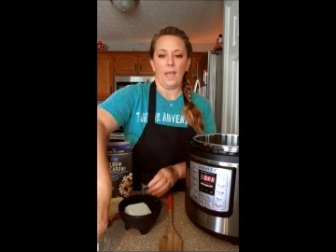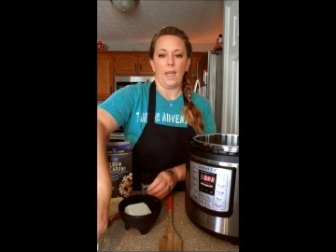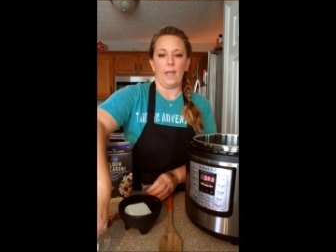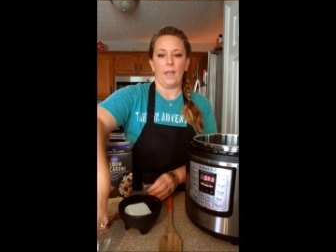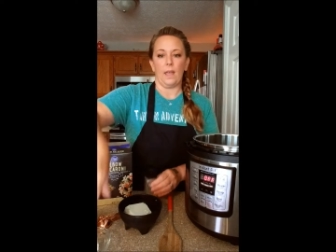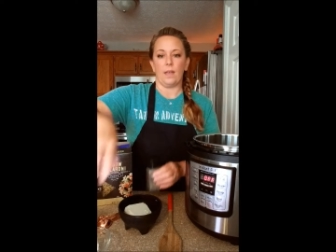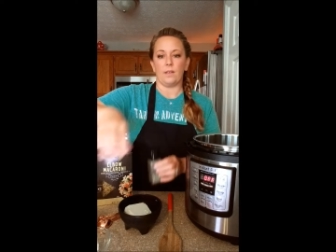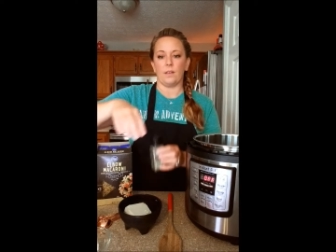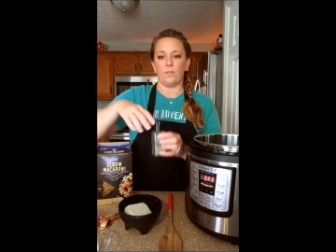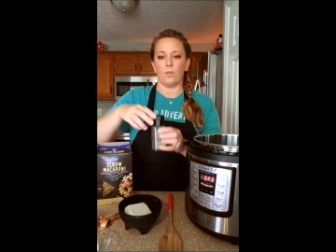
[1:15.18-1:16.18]
and
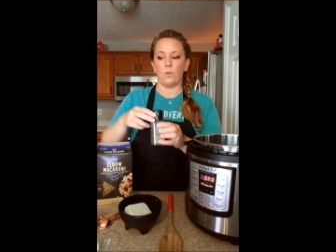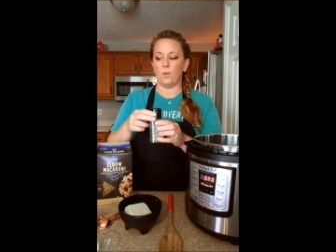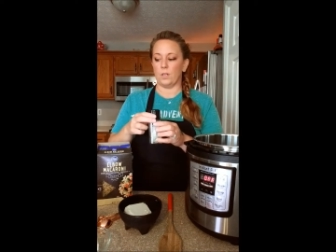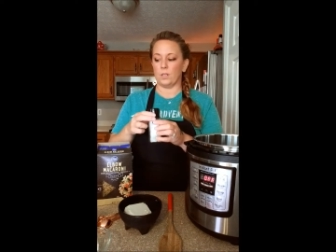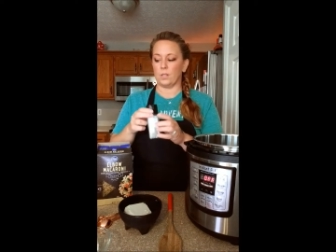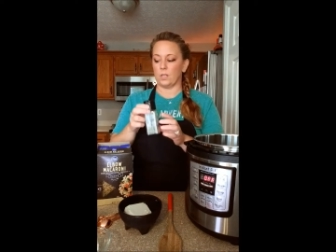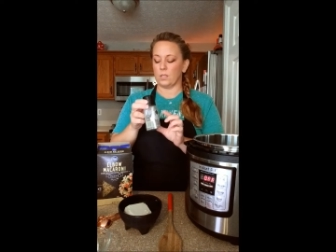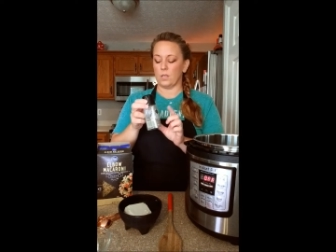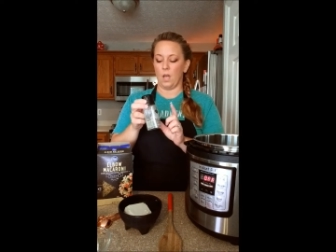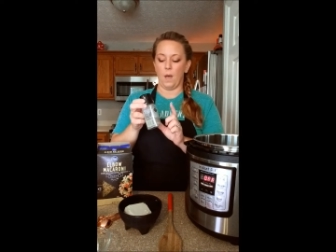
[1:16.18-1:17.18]
of course
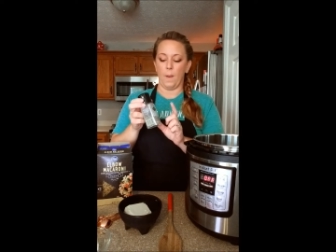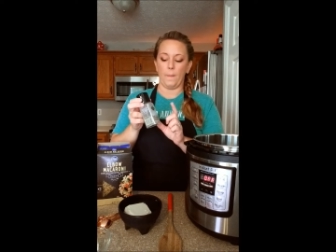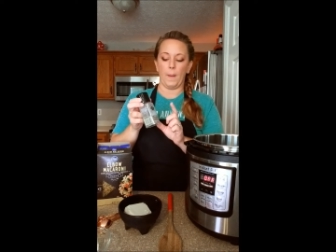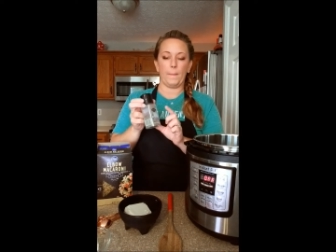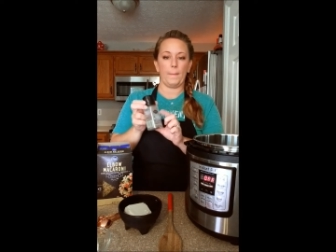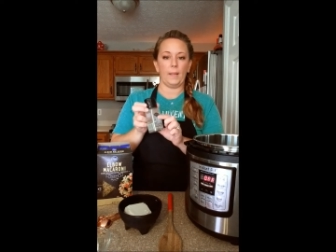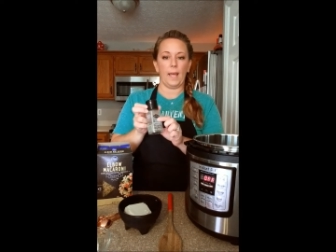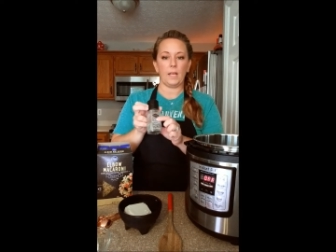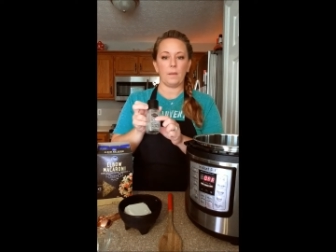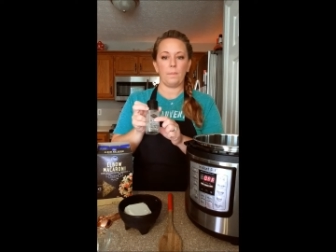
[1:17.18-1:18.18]
some
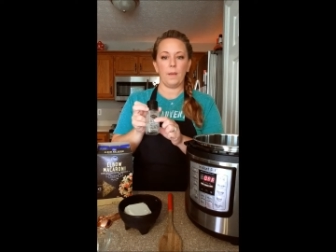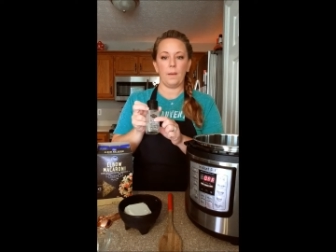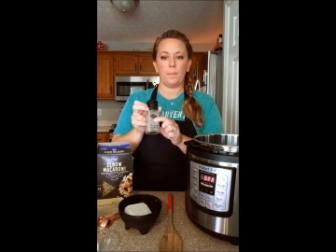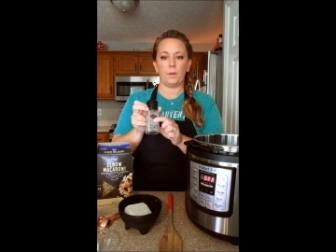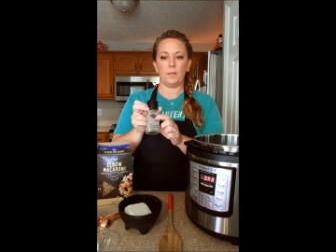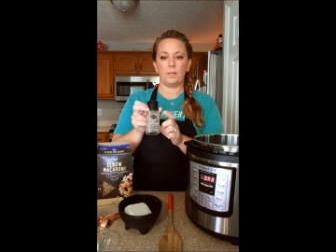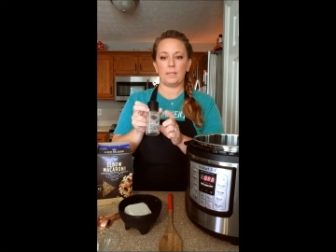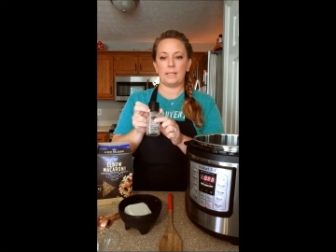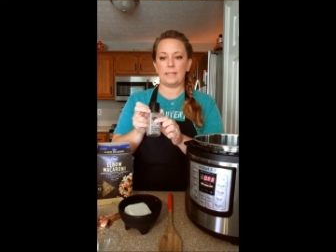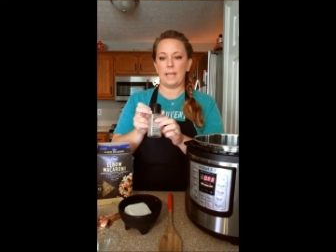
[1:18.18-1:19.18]
black pepper
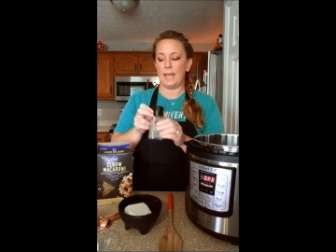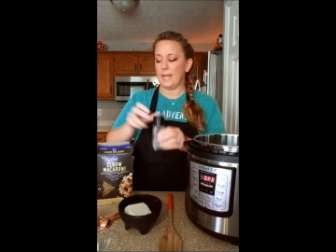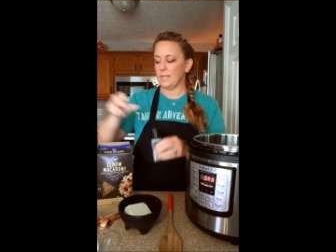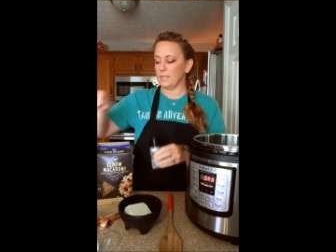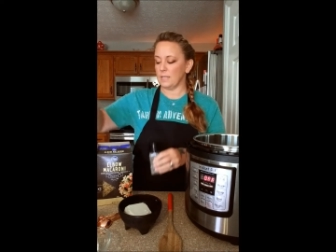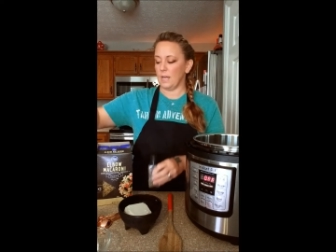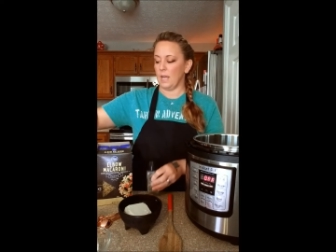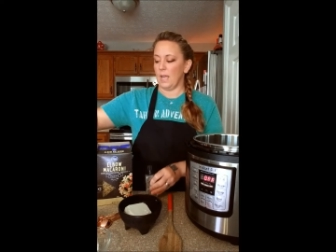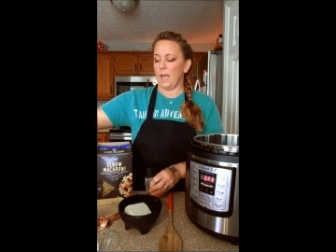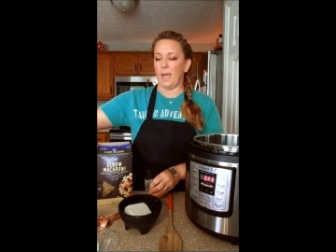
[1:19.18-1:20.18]
to taste,
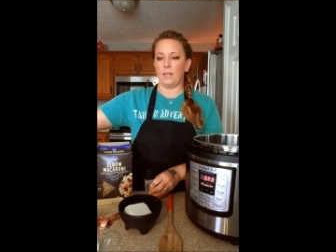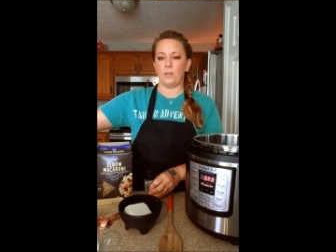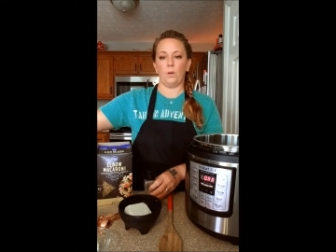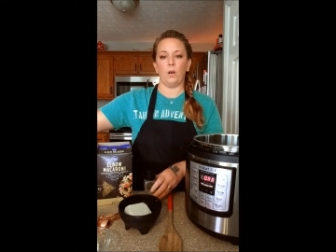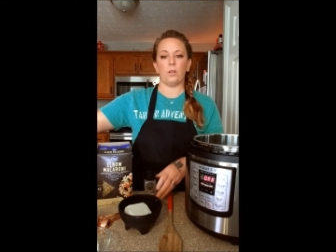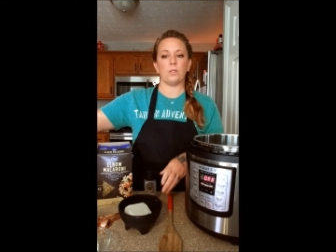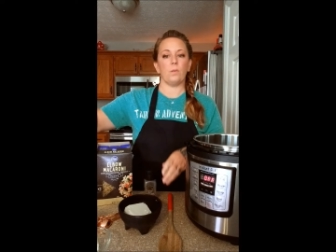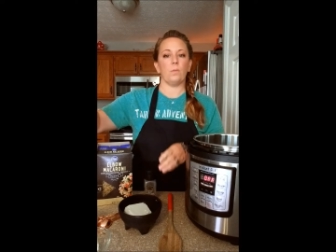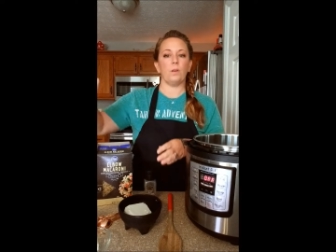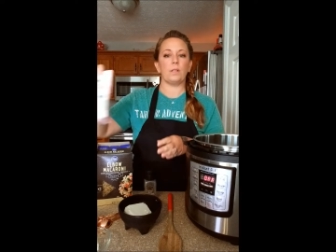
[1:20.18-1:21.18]
and you will also
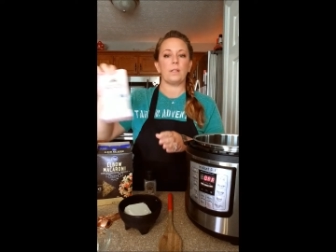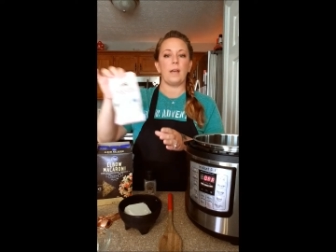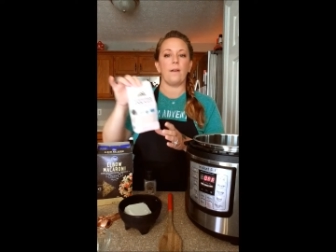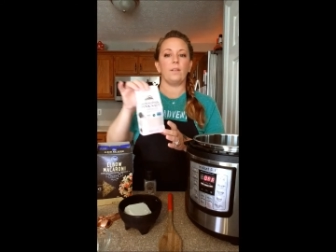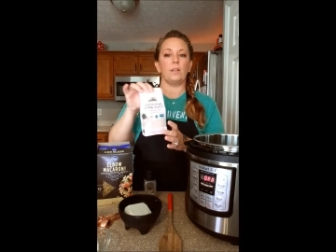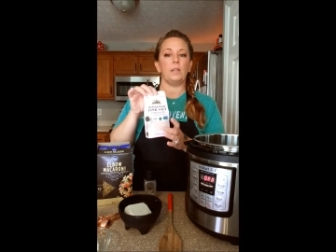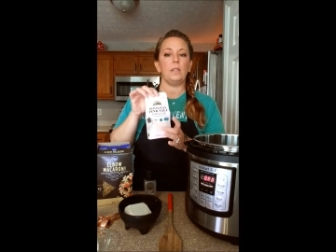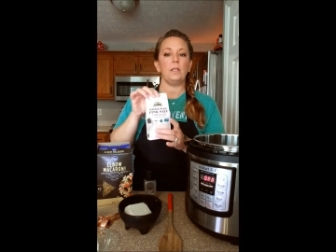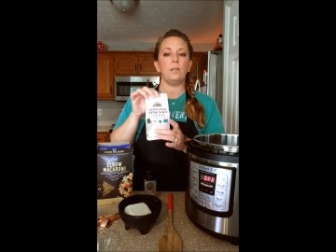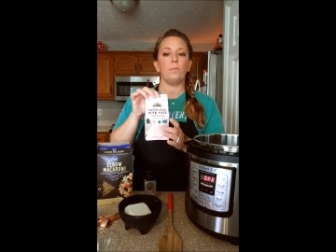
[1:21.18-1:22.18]
want to have a
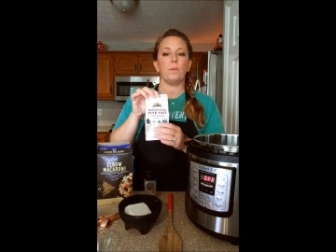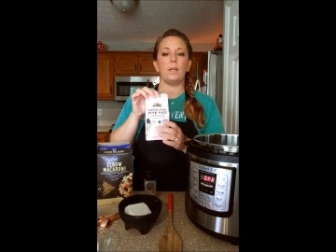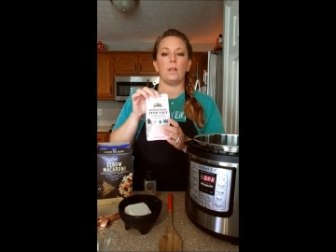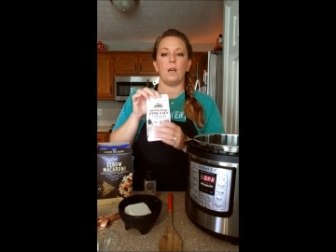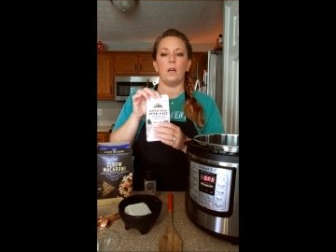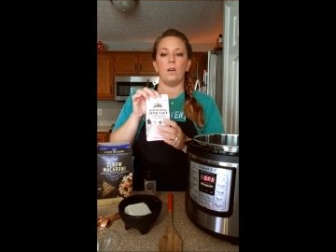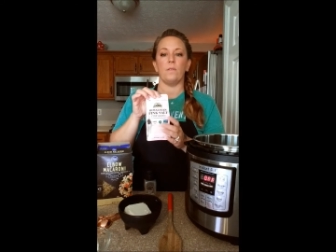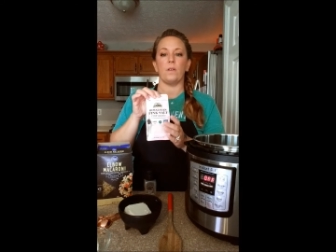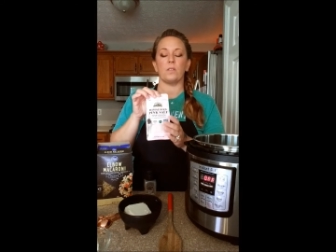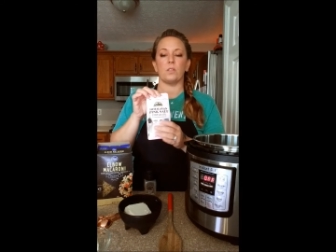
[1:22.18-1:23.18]
little bit of
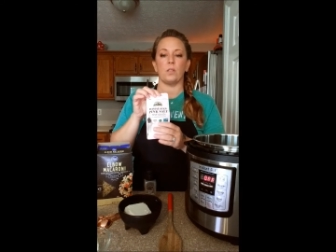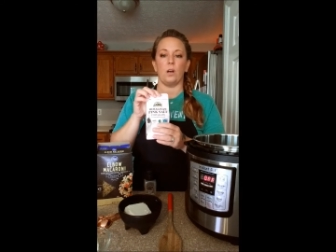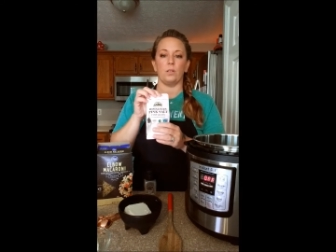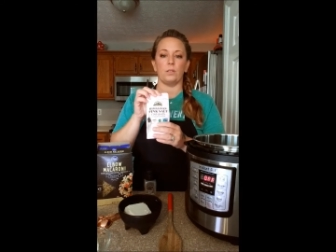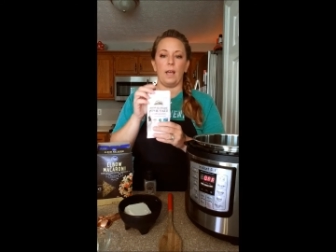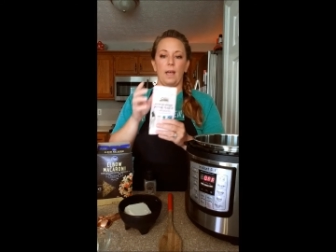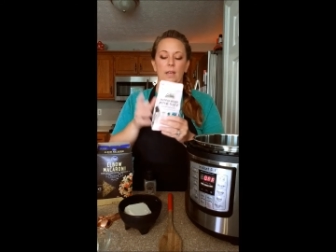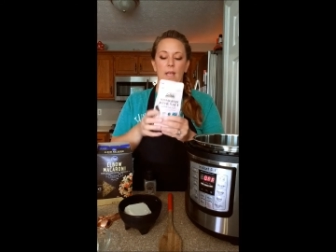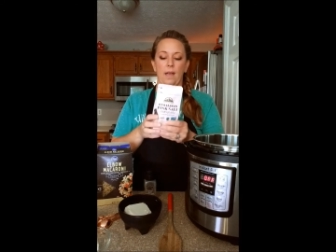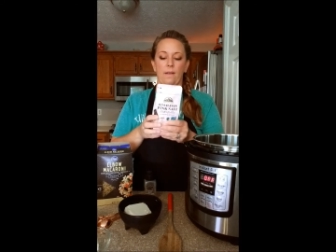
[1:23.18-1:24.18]
salt.
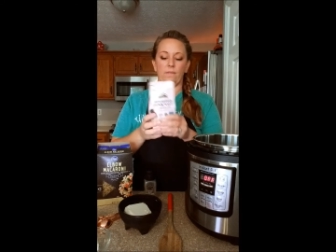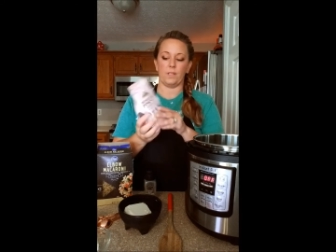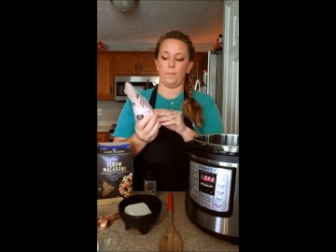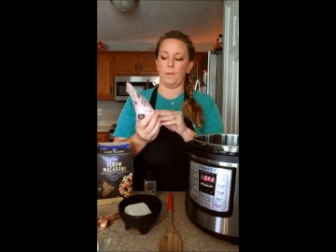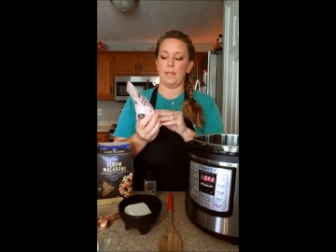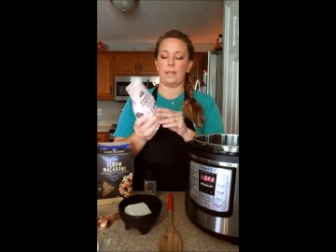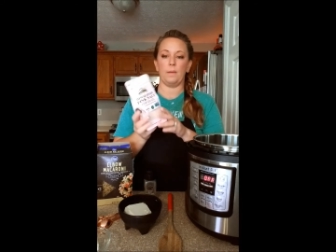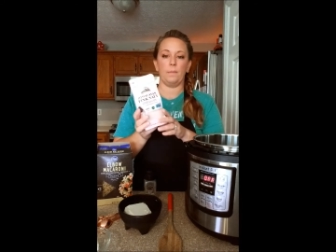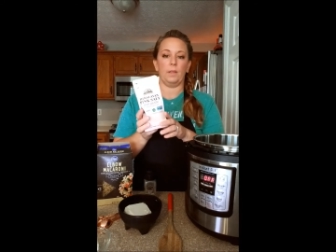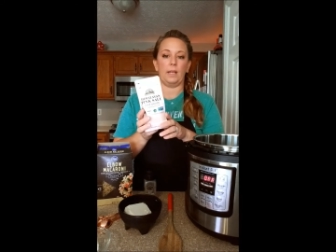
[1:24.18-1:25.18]
I have some pink
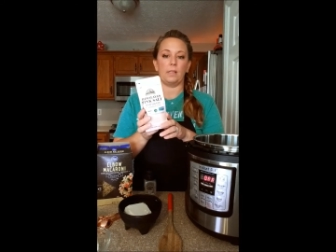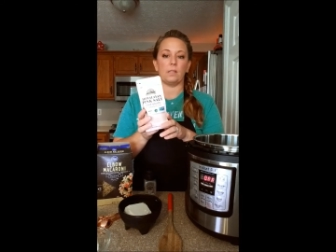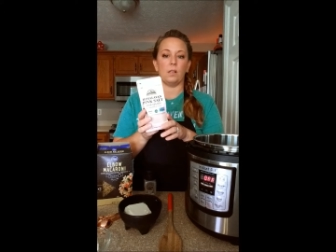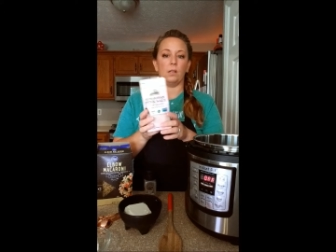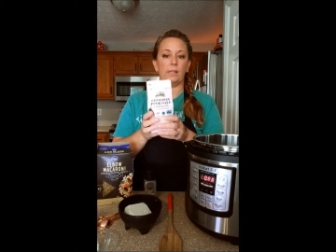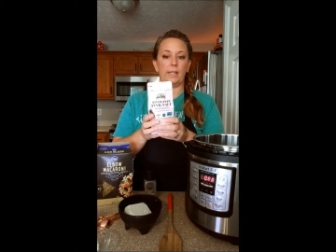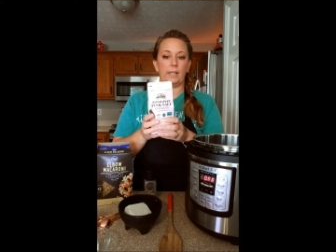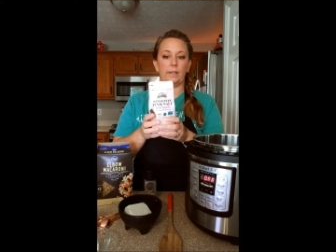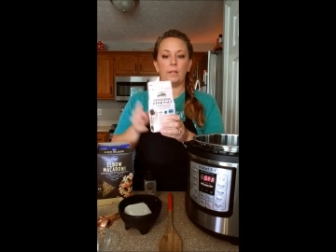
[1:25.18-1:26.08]
Himalayan salt here.